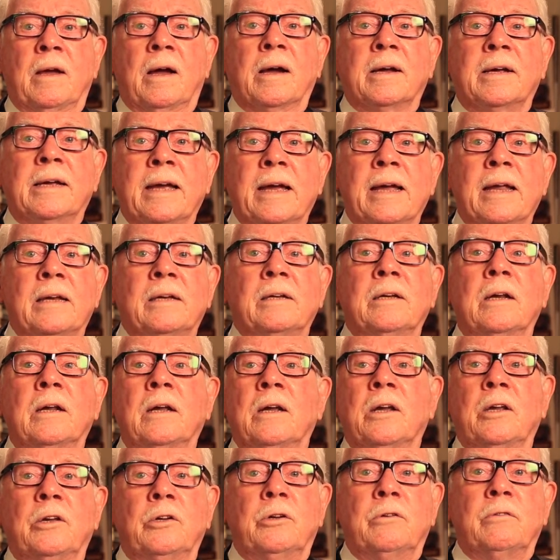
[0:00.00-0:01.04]
Again,
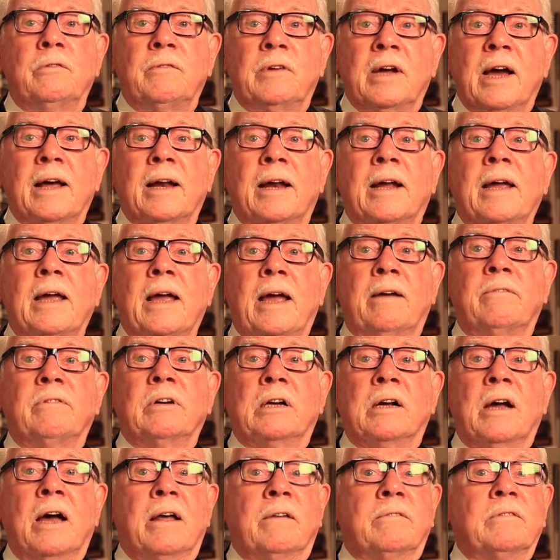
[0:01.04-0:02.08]
you've got to have
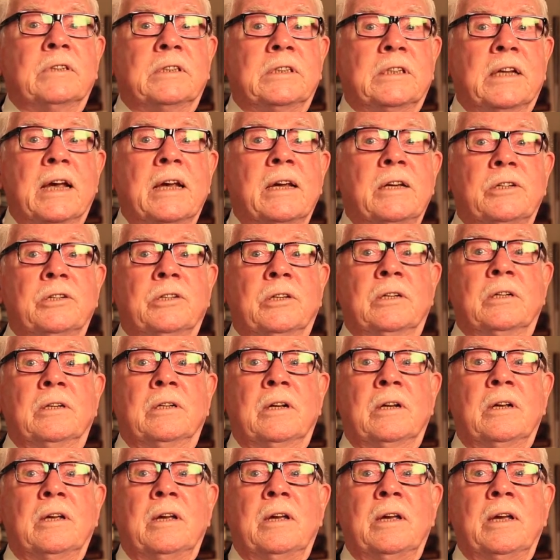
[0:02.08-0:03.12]
a conversation
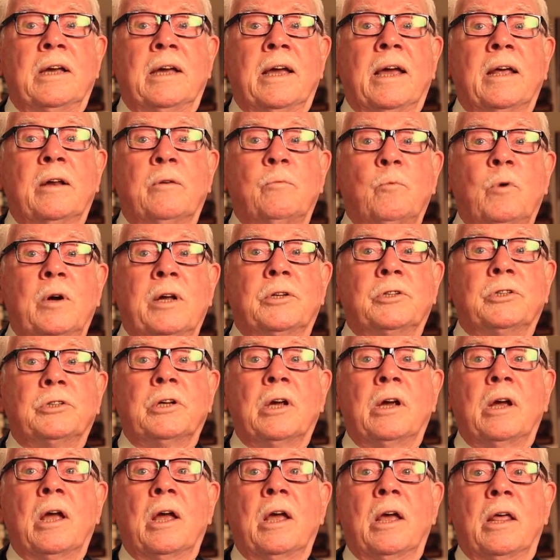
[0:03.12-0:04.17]
in
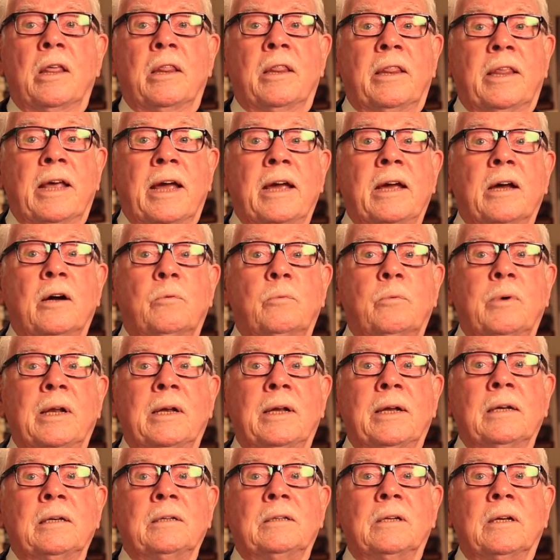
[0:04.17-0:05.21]
which they are
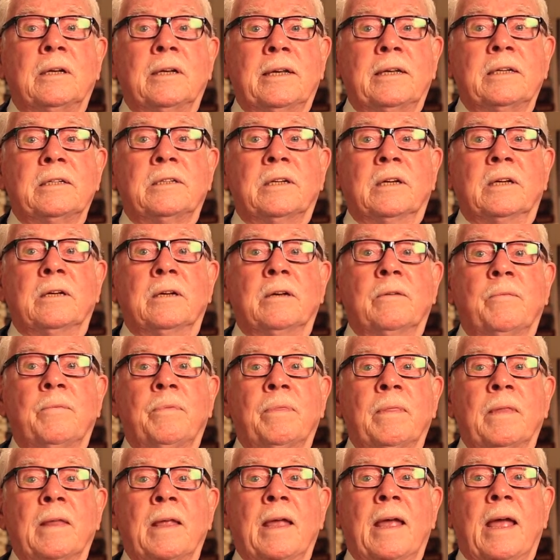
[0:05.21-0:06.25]
willing to listen,
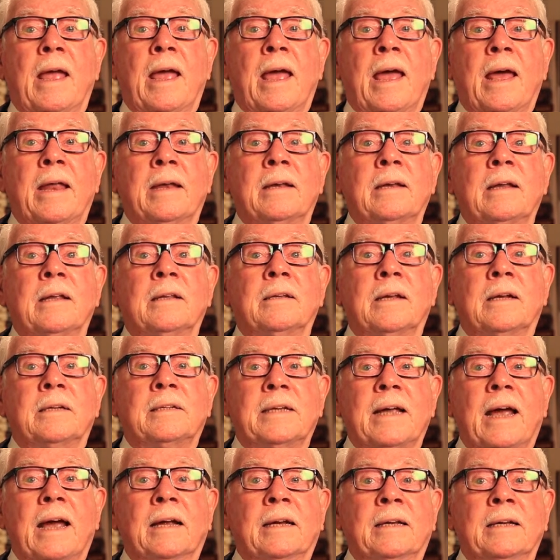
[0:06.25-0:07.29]
and the
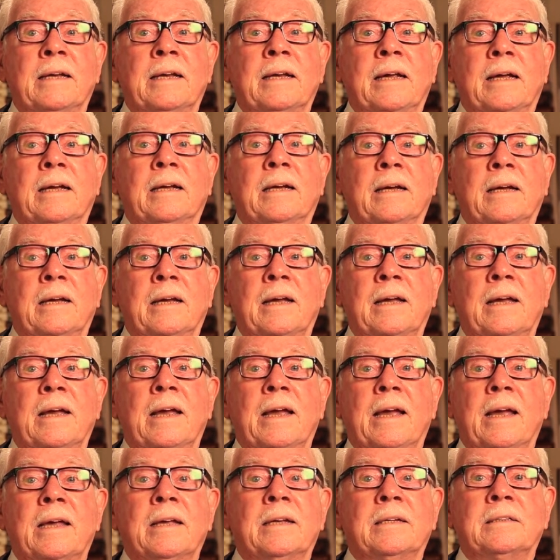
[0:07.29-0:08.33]
technique
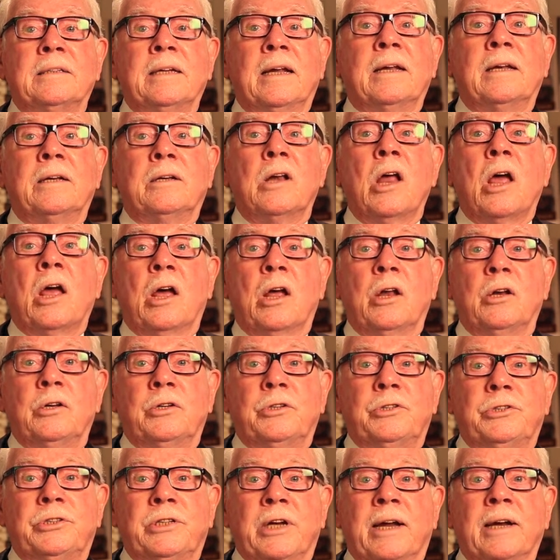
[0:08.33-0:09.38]
is in
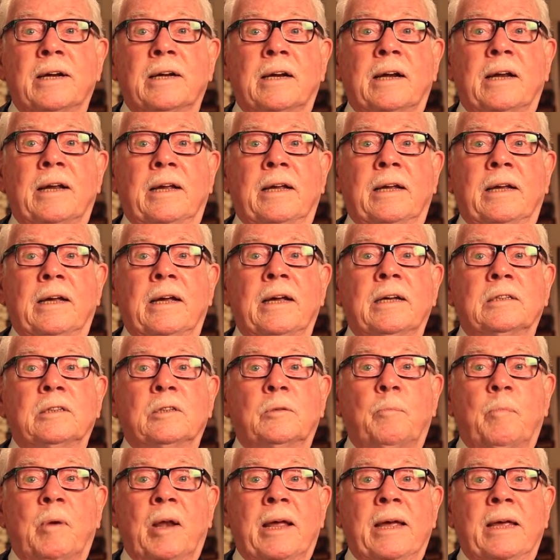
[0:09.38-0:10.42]
gently
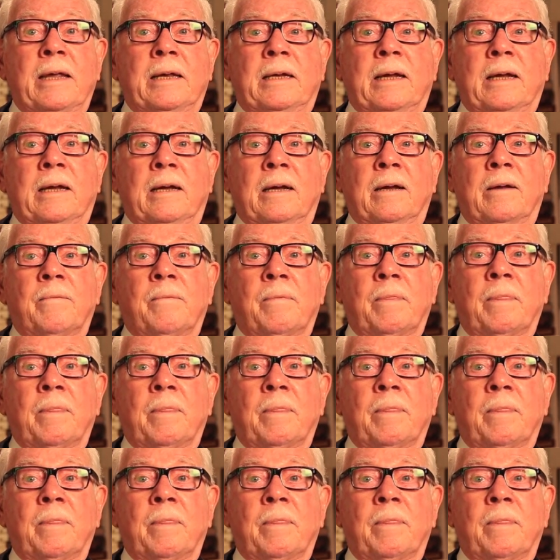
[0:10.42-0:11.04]
explaining